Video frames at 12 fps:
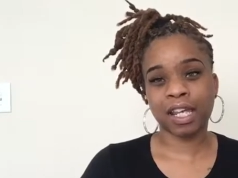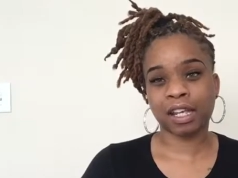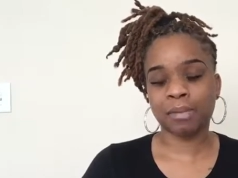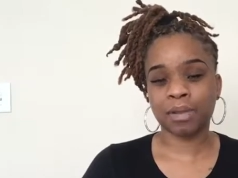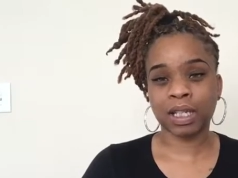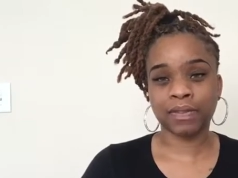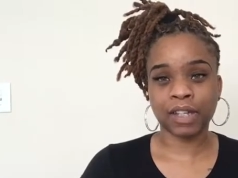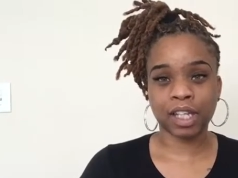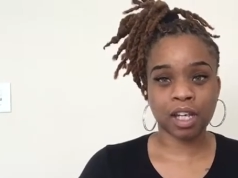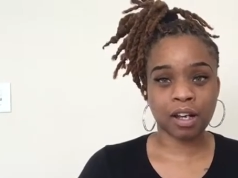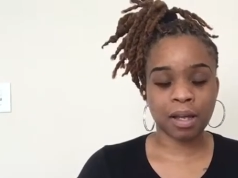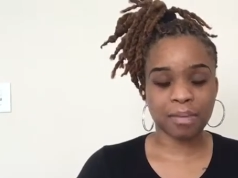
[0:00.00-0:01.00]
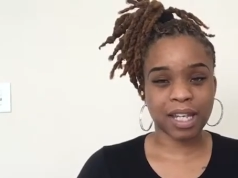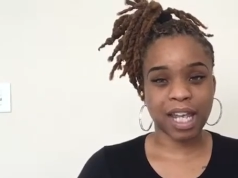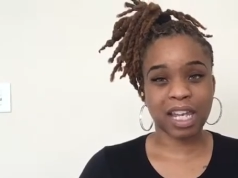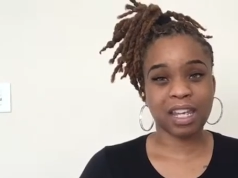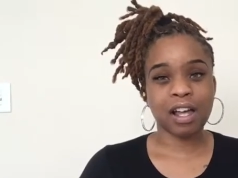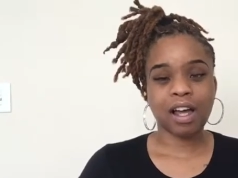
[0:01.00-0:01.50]
and I believe a year
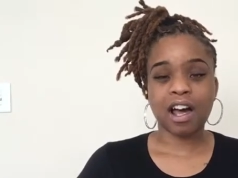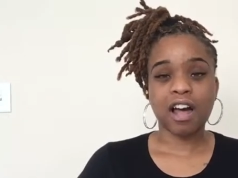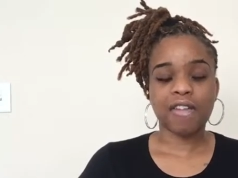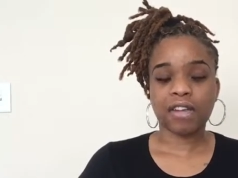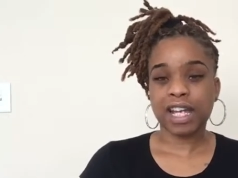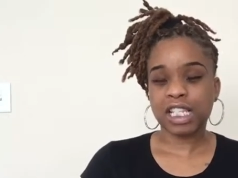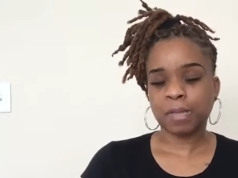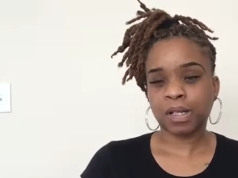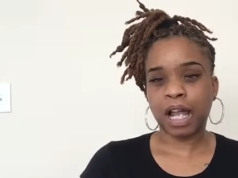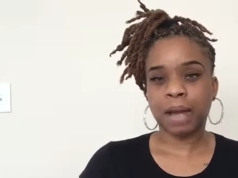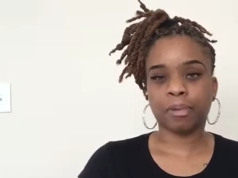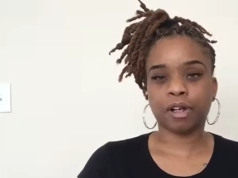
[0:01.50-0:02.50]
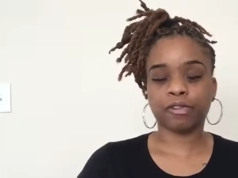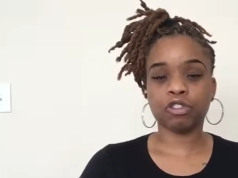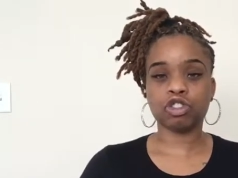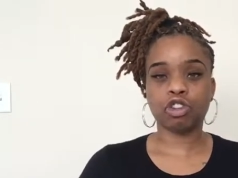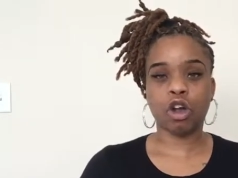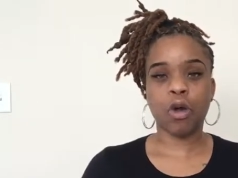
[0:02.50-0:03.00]
update of the Nexplanon birth
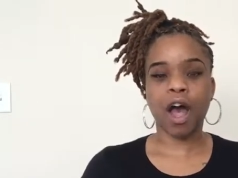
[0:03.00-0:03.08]
control.